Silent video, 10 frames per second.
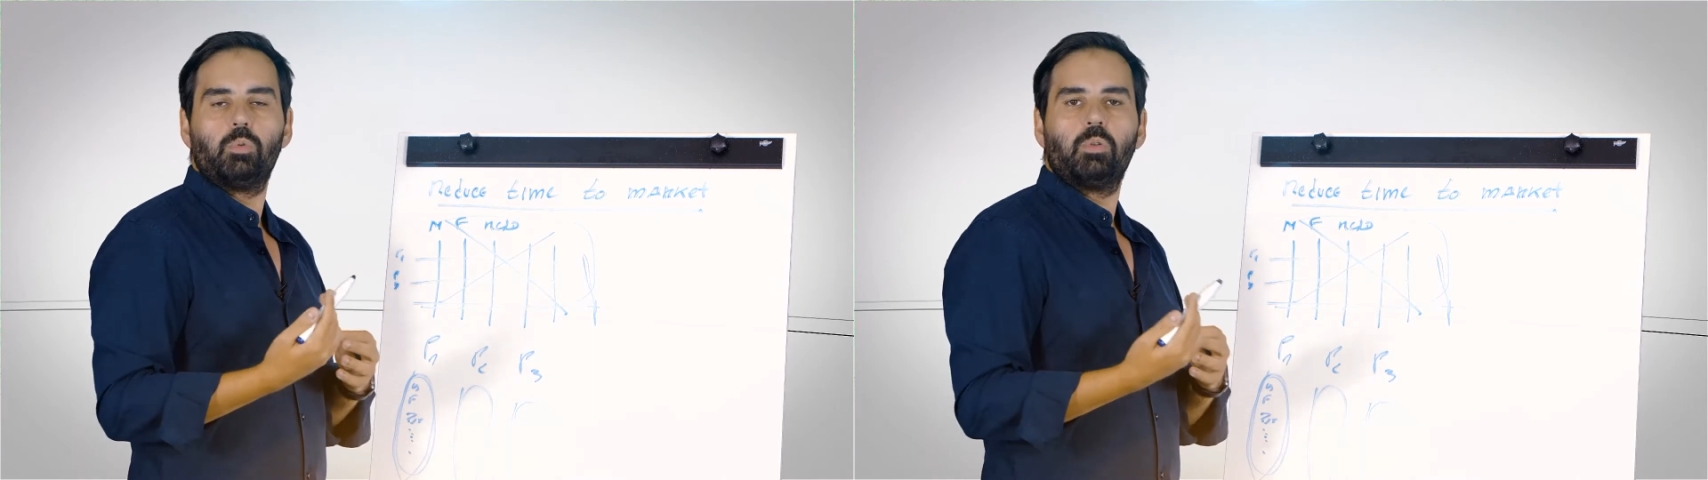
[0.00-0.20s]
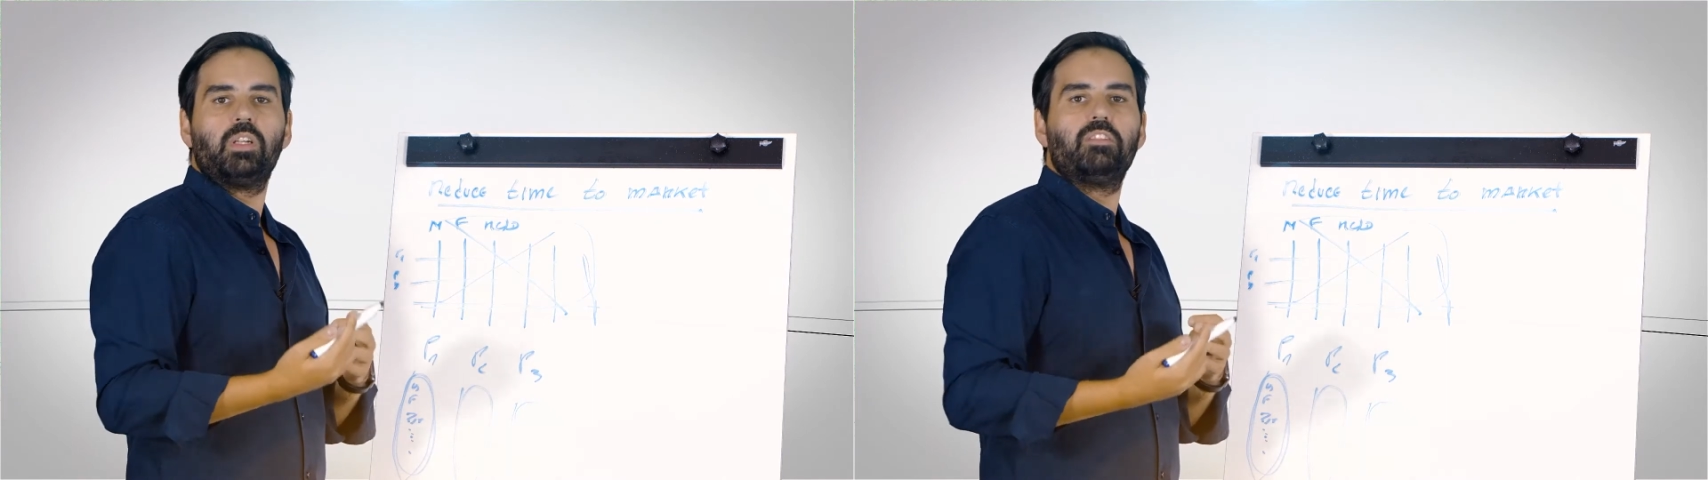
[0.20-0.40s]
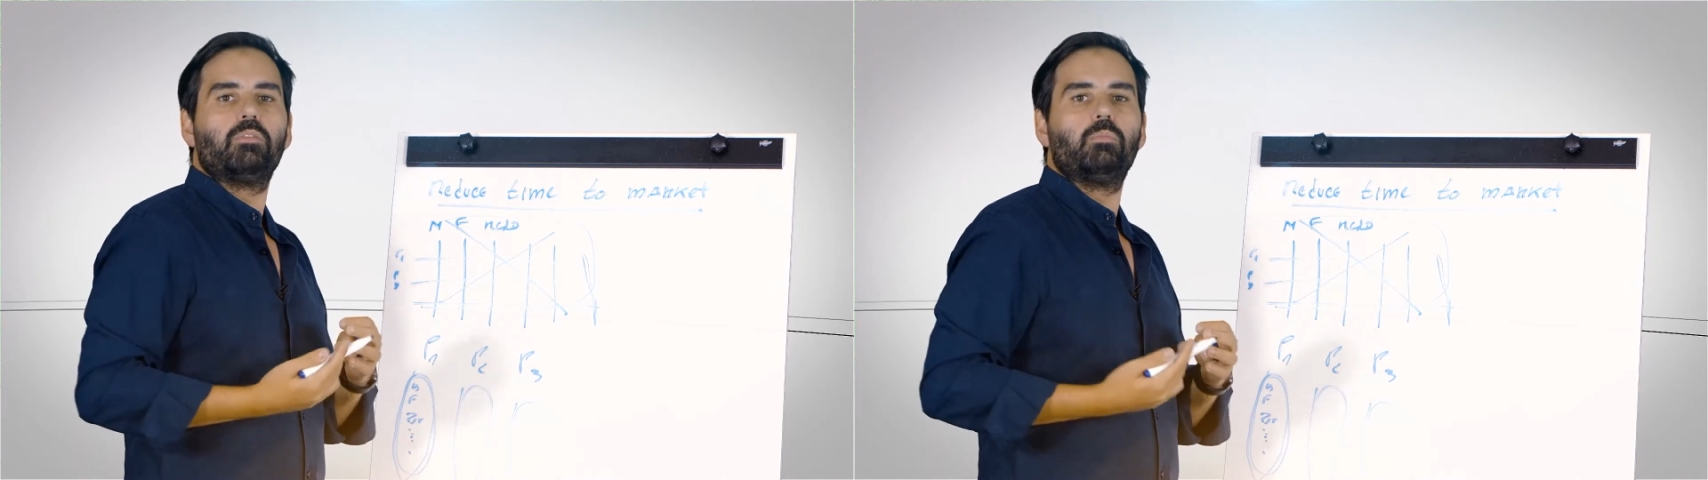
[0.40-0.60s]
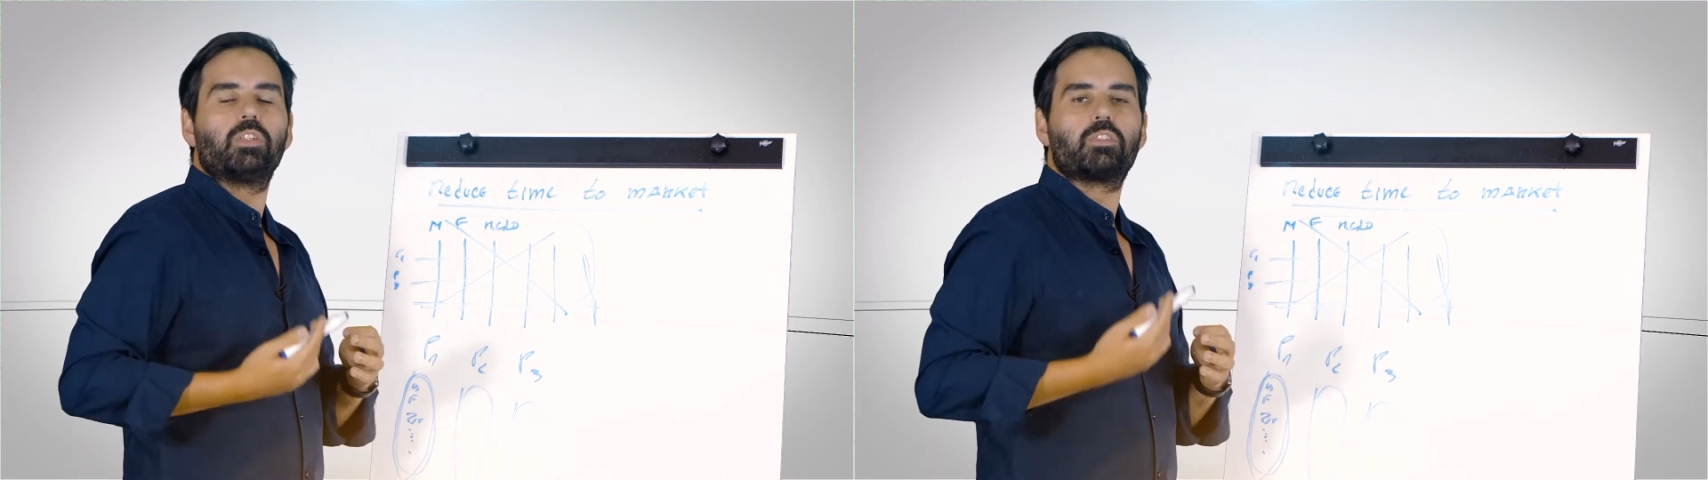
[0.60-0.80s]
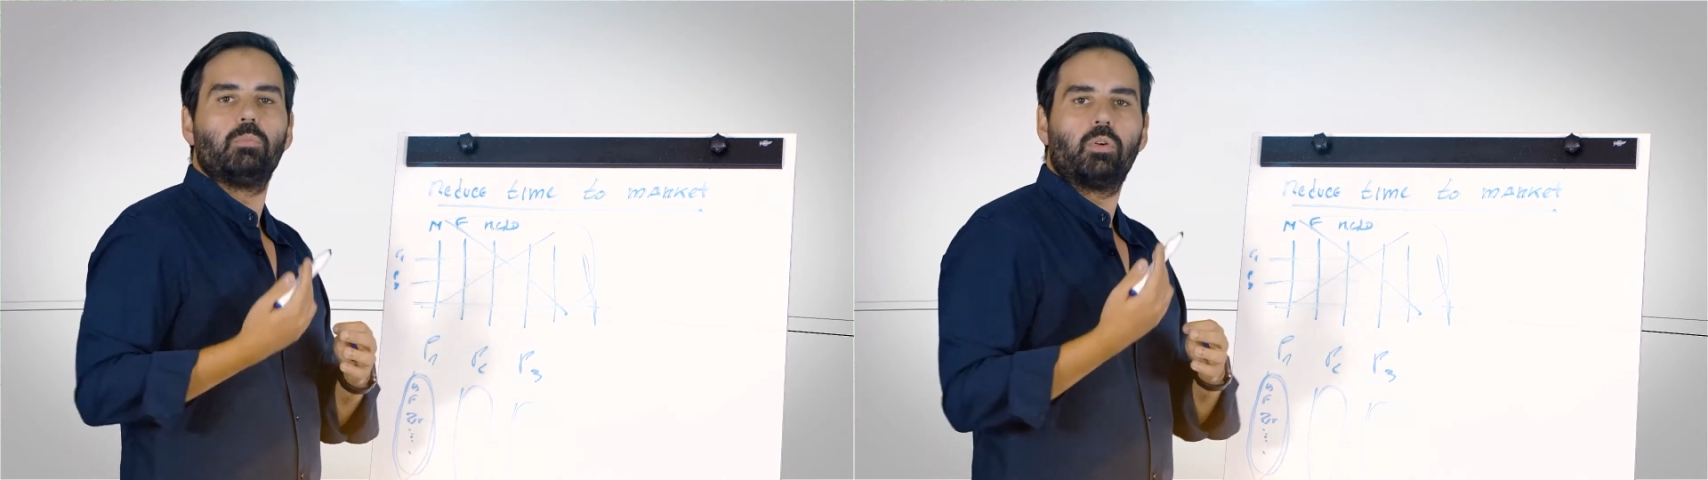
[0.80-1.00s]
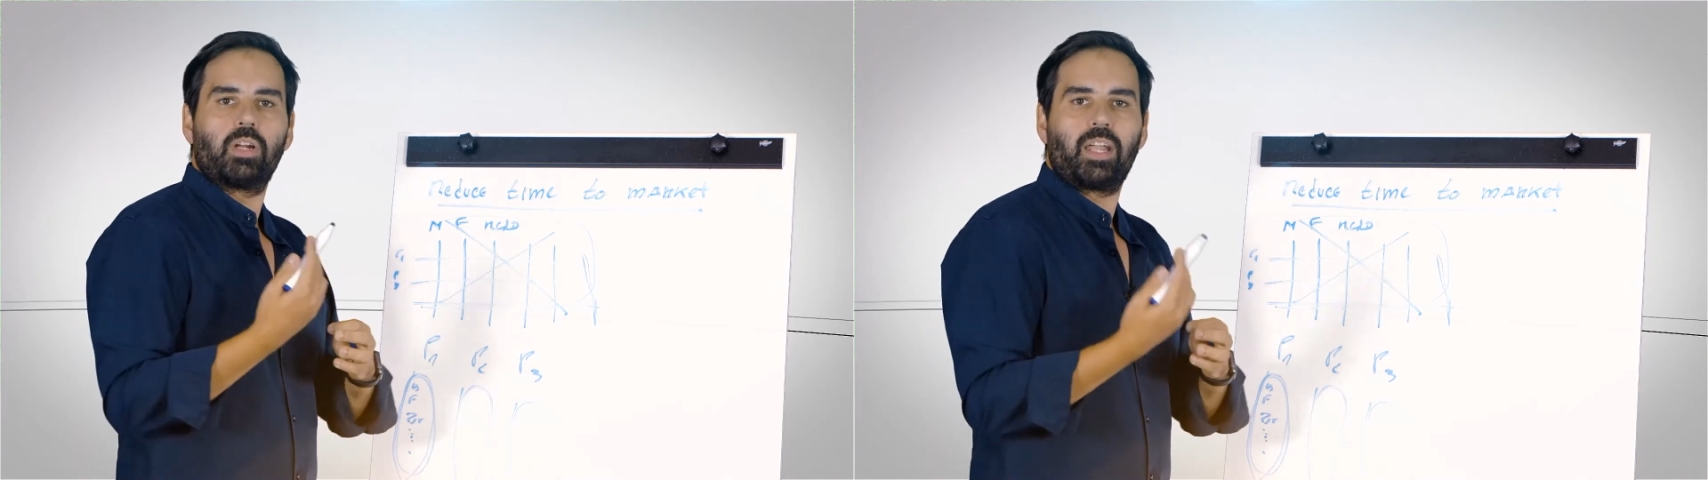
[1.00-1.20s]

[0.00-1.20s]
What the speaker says: will give you much more